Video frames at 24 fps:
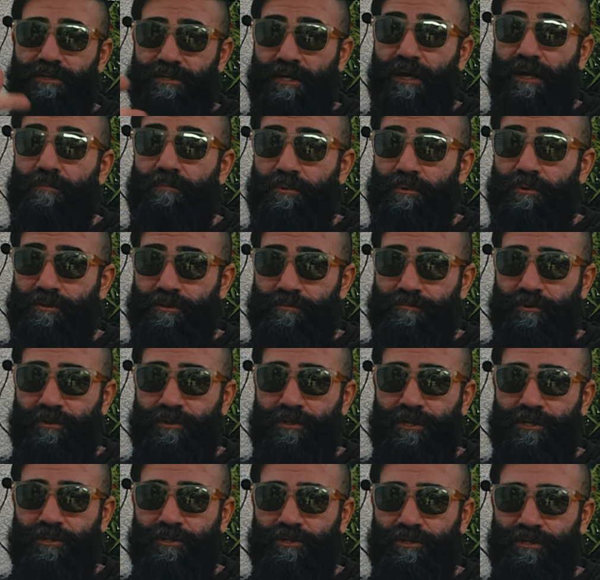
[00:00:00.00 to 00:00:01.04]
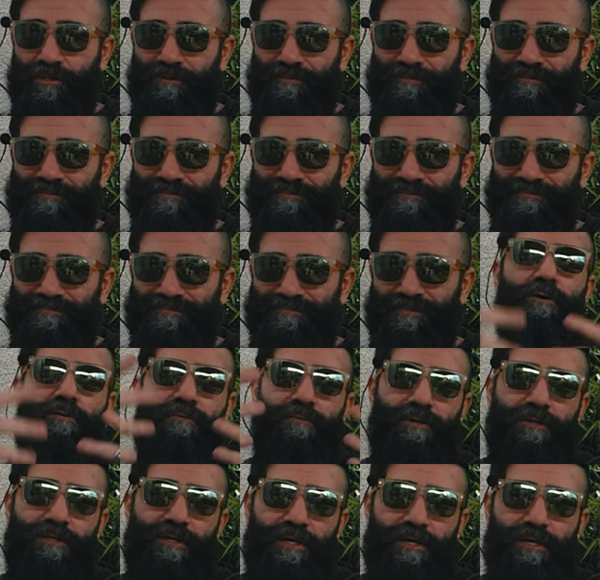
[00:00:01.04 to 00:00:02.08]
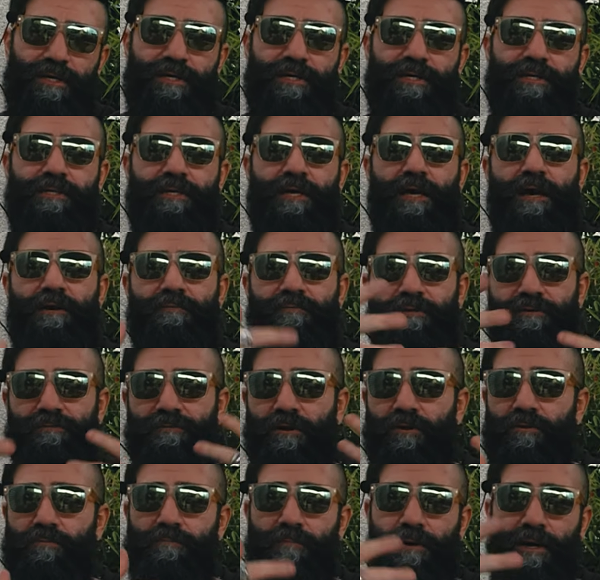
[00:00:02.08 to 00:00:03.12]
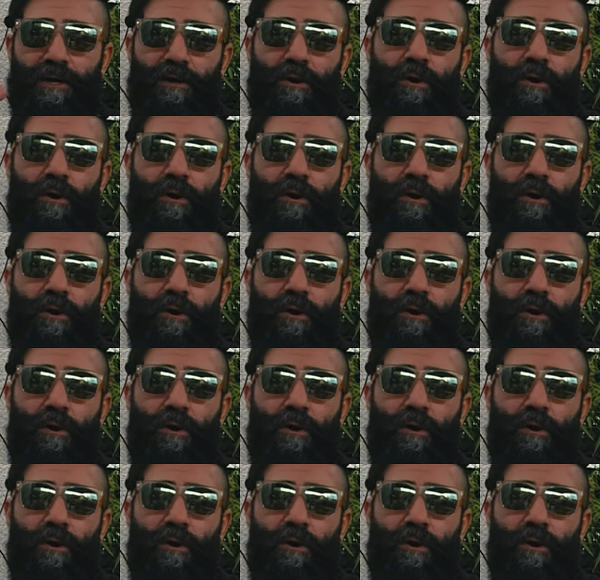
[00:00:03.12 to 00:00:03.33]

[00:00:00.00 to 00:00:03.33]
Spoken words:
sample's potential. Over the years I have developed my